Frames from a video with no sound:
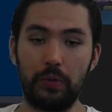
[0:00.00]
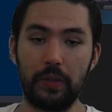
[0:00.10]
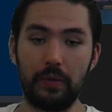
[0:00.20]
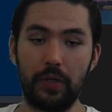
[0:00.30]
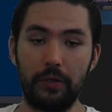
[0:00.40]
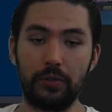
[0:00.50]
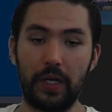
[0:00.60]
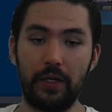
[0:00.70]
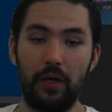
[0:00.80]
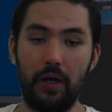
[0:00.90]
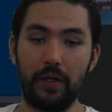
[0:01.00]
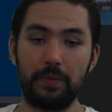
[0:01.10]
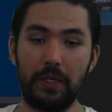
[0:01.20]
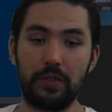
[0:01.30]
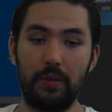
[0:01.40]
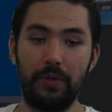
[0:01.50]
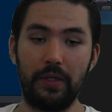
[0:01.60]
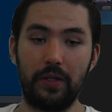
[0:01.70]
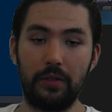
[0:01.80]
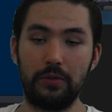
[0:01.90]
Thunder Dragon Hawk, special summon the
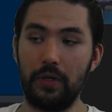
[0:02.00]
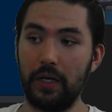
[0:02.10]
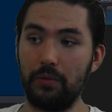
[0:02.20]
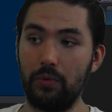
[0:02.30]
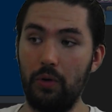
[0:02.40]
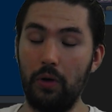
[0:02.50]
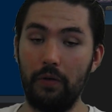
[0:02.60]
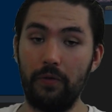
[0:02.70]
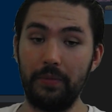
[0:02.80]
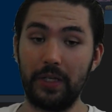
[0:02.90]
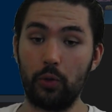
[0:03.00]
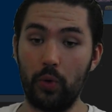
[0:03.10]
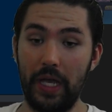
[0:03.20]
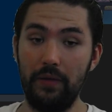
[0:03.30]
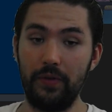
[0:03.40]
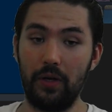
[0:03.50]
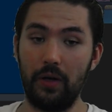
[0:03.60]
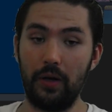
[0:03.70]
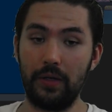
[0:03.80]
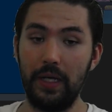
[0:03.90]
Thunder Dragon Roar from the
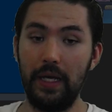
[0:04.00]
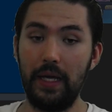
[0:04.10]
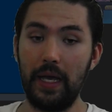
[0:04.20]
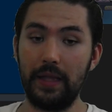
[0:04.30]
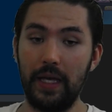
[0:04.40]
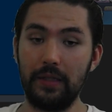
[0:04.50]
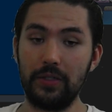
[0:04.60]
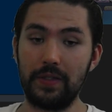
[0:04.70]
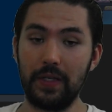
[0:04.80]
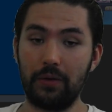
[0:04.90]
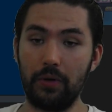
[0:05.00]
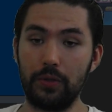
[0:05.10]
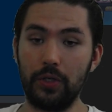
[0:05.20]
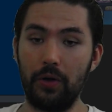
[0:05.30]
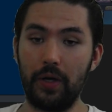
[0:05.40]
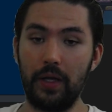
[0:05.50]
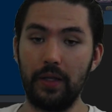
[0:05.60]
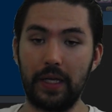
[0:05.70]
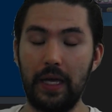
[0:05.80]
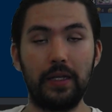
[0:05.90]
graveyard, and then just Synchro Shokan
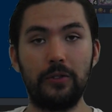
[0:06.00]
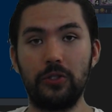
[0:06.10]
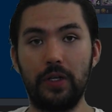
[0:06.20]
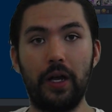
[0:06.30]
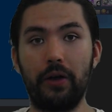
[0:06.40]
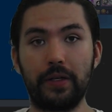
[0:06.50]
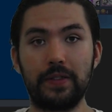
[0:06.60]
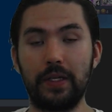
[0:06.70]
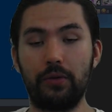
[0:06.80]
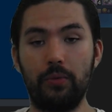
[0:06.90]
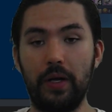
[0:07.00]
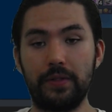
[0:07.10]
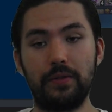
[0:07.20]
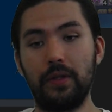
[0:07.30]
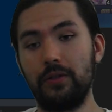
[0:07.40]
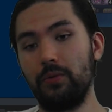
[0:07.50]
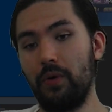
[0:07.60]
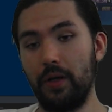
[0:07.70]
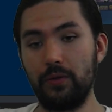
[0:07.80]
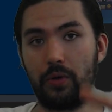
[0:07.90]
like any generic Synchro monster that you
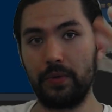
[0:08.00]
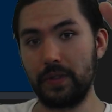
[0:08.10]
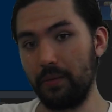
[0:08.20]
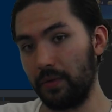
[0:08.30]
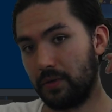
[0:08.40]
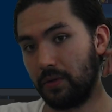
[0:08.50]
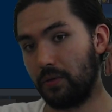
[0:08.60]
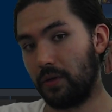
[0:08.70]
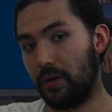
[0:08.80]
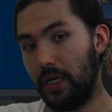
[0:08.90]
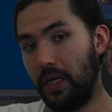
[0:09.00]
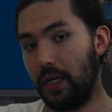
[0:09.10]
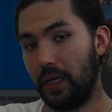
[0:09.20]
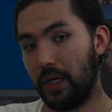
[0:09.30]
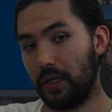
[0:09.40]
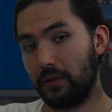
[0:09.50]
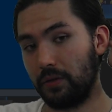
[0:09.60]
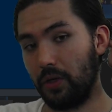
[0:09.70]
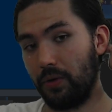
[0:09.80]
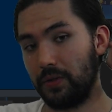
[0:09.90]
want, normal summon the Tuner, and
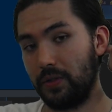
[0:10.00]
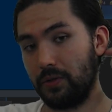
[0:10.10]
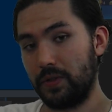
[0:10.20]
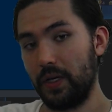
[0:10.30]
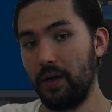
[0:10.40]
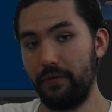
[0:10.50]
go into your stuff.